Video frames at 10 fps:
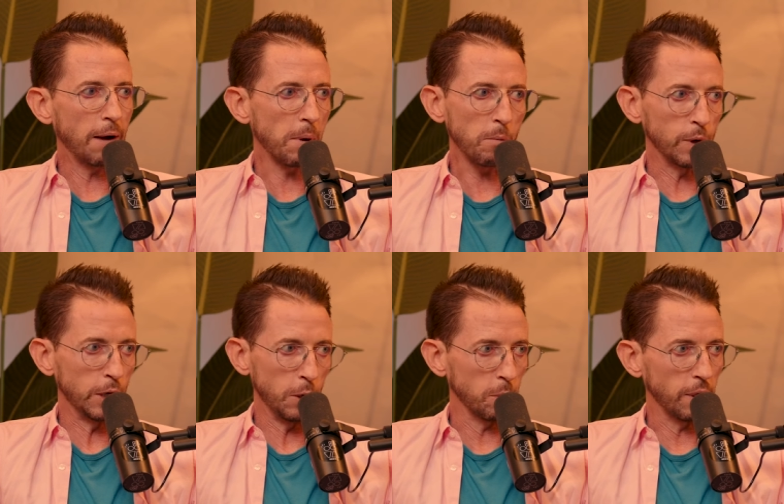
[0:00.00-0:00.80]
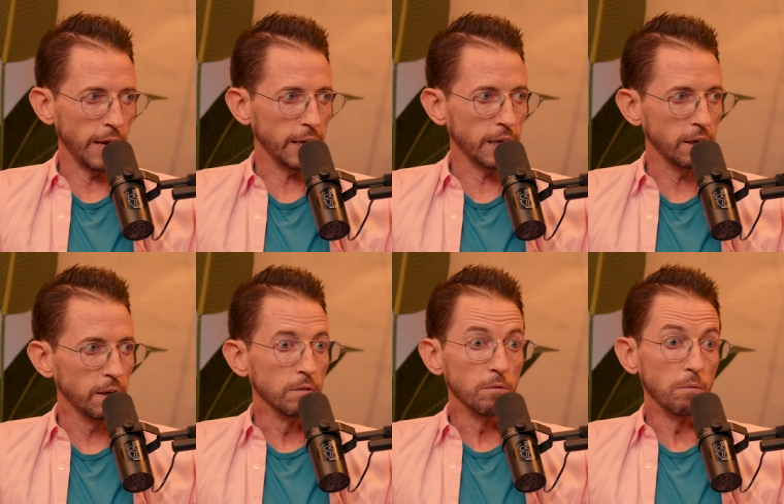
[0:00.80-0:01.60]
I remember when you were like
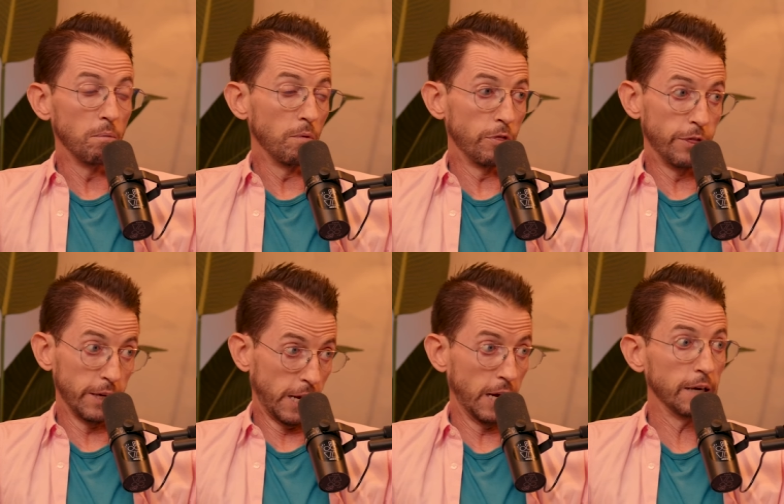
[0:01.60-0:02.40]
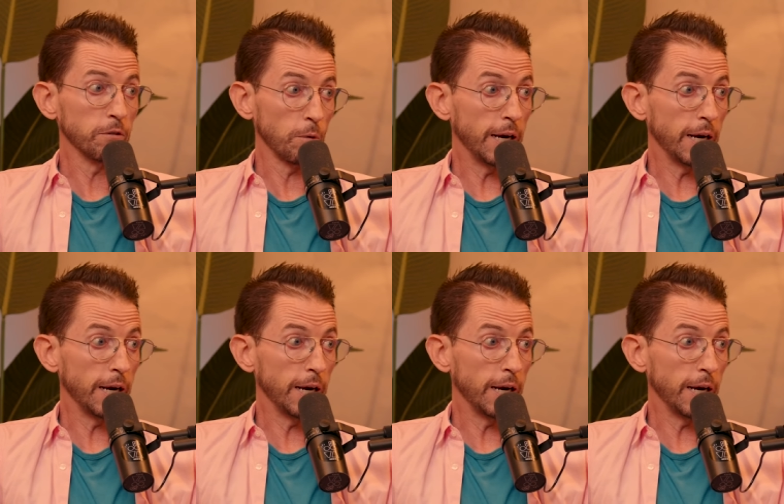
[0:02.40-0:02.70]
the kid in